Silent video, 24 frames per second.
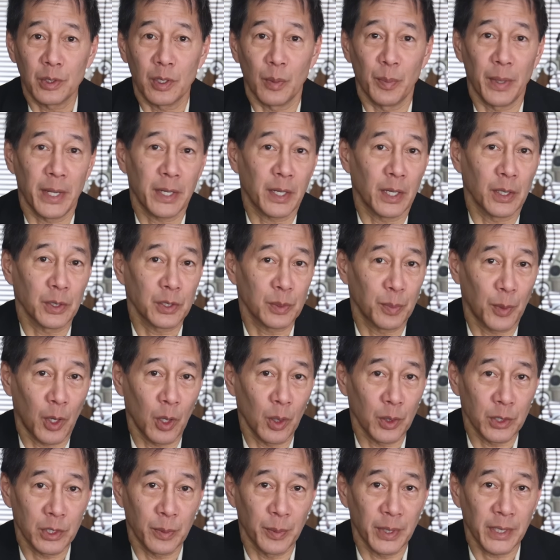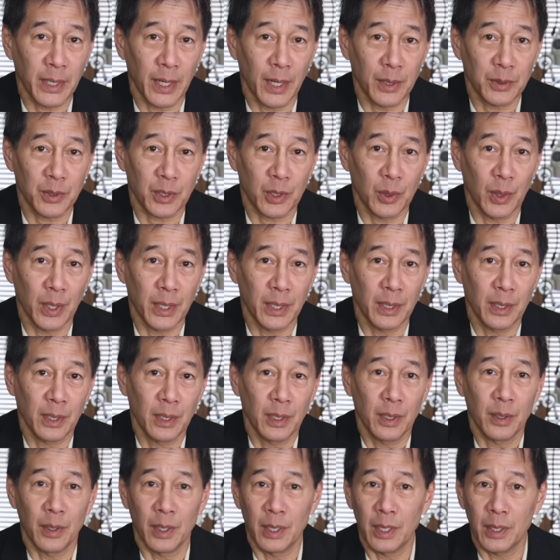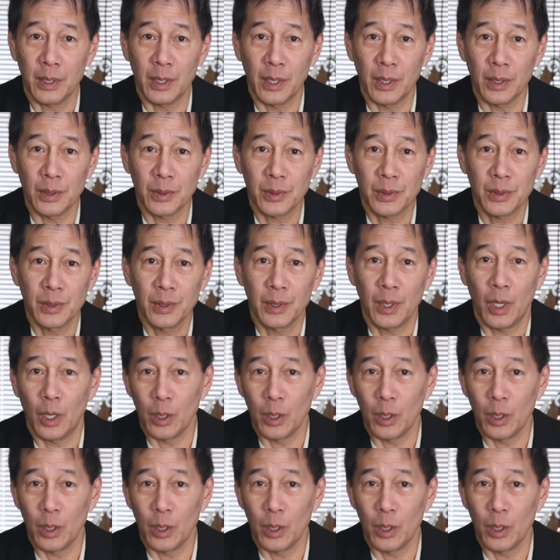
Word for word: to make a smaller schmidt cassegrain grain than it does